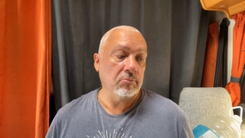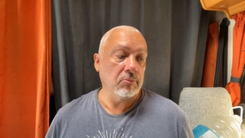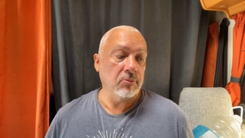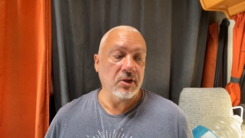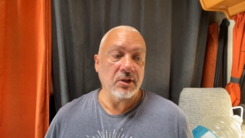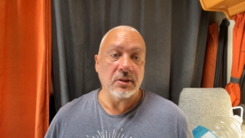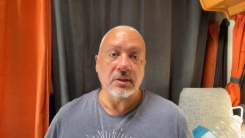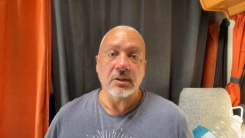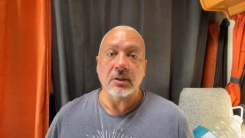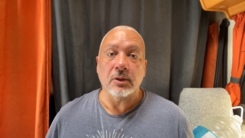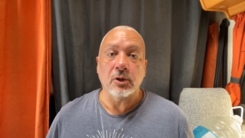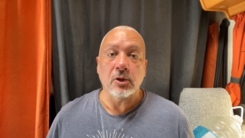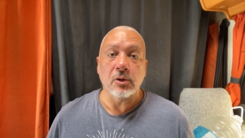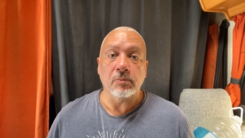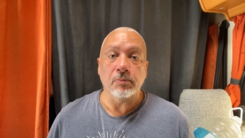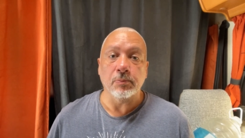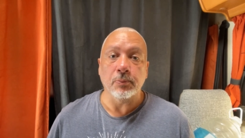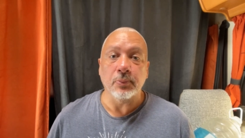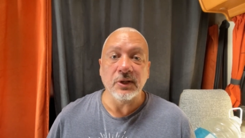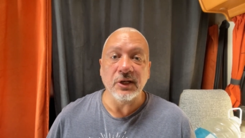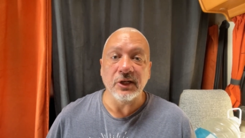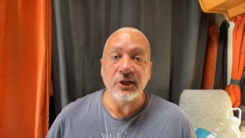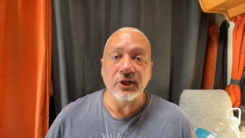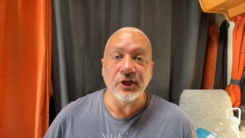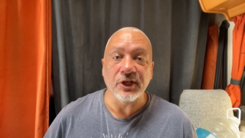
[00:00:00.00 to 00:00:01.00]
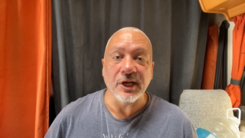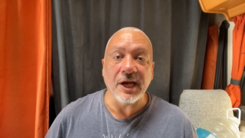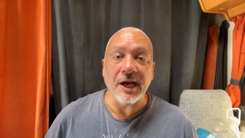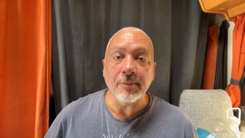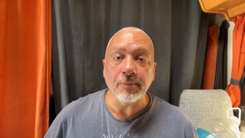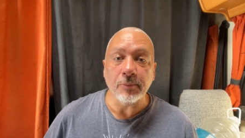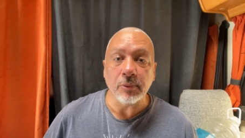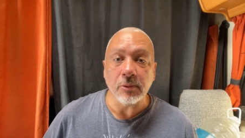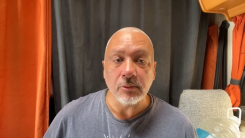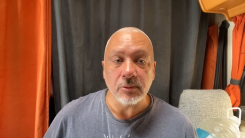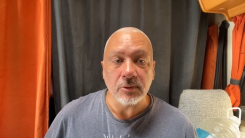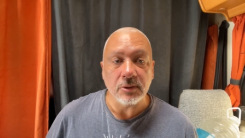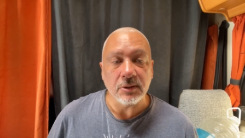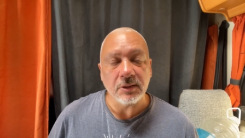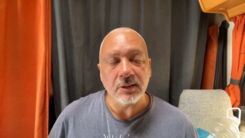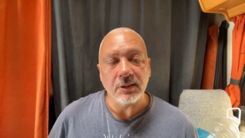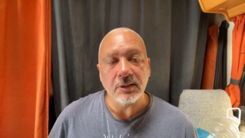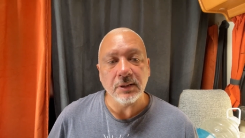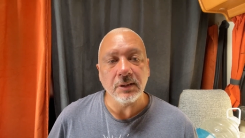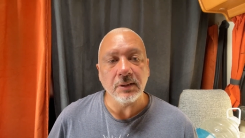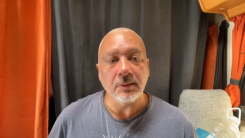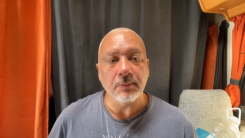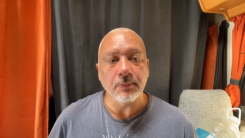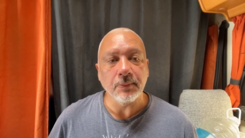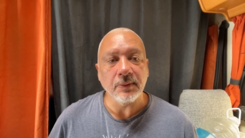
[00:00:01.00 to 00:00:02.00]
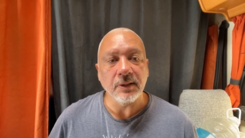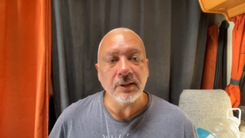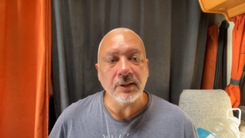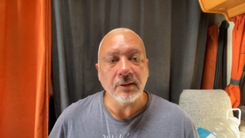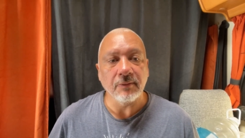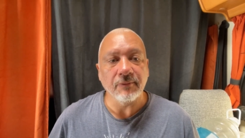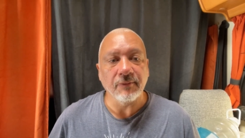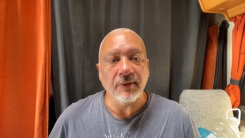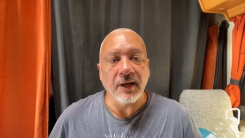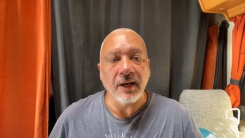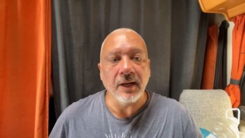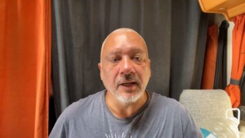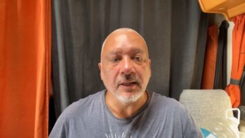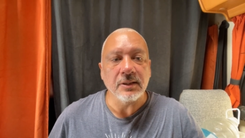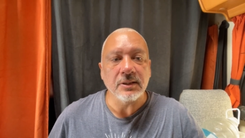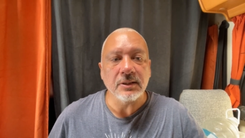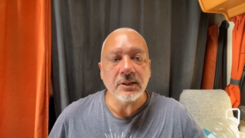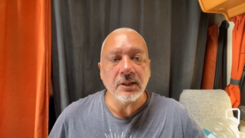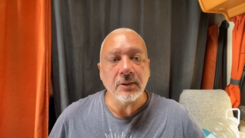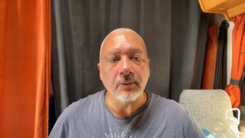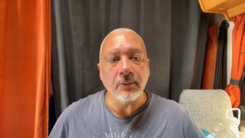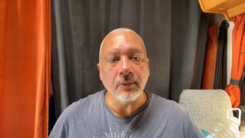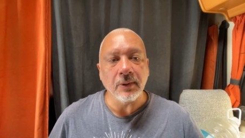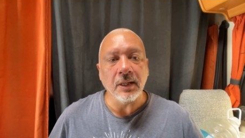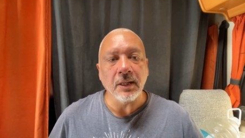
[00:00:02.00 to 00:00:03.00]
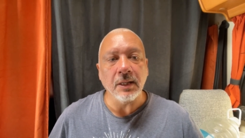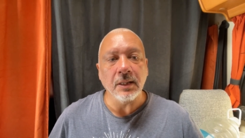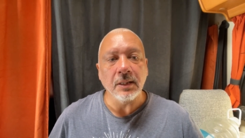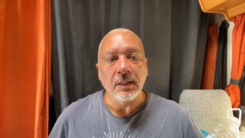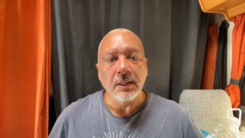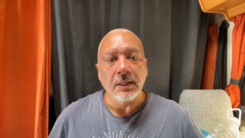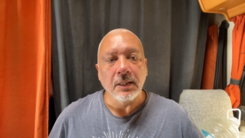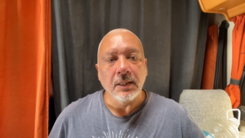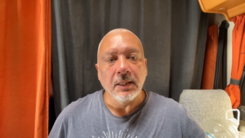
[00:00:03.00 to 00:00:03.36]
just a complete shambles in the van. So